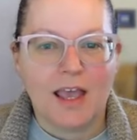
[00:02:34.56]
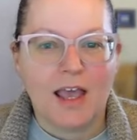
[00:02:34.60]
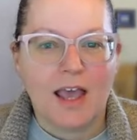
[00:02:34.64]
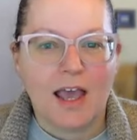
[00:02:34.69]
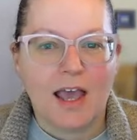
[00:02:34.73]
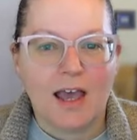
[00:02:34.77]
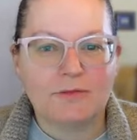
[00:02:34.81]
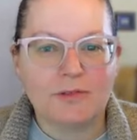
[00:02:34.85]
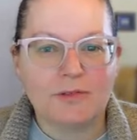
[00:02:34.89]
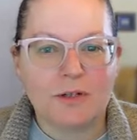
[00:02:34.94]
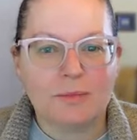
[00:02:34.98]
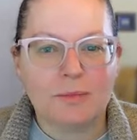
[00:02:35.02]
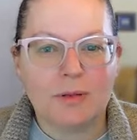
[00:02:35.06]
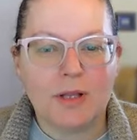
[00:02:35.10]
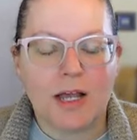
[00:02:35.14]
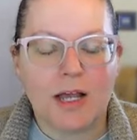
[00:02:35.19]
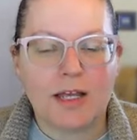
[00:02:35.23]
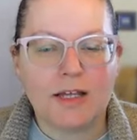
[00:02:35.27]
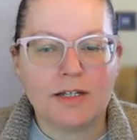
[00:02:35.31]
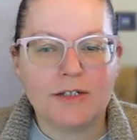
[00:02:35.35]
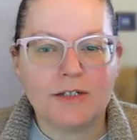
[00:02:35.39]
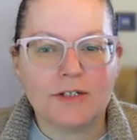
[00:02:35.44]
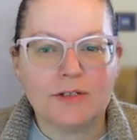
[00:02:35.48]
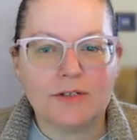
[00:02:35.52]
After
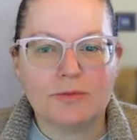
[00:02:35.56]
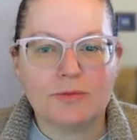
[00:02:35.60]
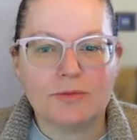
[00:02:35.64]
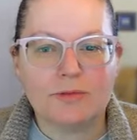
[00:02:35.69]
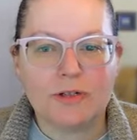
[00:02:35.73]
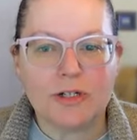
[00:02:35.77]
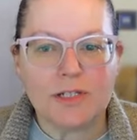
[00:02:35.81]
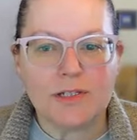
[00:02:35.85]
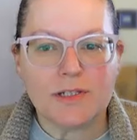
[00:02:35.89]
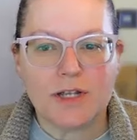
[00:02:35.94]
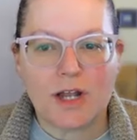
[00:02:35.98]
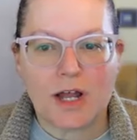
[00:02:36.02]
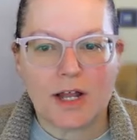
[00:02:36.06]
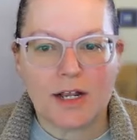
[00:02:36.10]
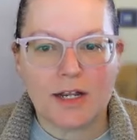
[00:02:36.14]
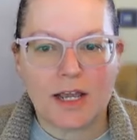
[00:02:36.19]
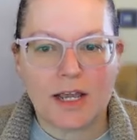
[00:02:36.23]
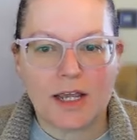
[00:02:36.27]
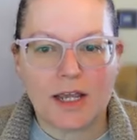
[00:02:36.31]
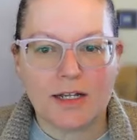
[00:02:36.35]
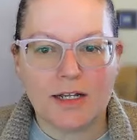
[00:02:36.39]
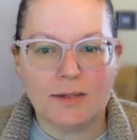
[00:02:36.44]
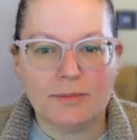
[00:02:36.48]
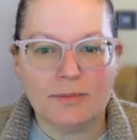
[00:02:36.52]
applying to numerous
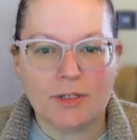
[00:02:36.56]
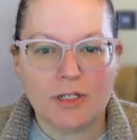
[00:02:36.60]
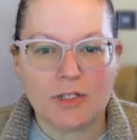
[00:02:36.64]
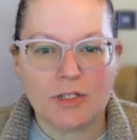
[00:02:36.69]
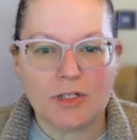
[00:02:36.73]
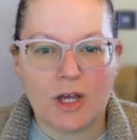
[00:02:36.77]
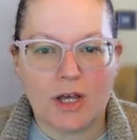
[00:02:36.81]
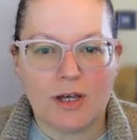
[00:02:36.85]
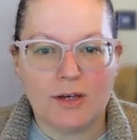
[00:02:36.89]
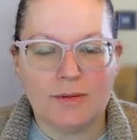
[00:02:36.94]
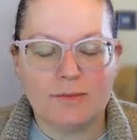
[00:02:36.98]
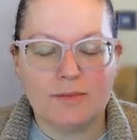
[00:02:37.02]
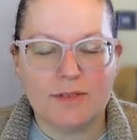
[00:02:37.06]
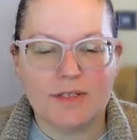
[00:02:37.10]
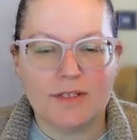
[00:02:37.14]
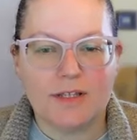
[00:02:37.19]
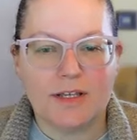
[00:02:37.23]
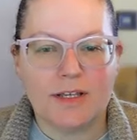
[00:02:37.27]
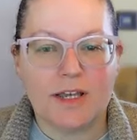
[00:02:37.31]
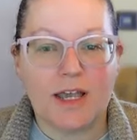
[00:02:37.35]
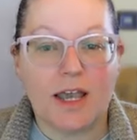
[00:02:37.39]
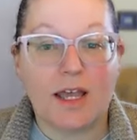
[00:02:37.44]
non-academic jobs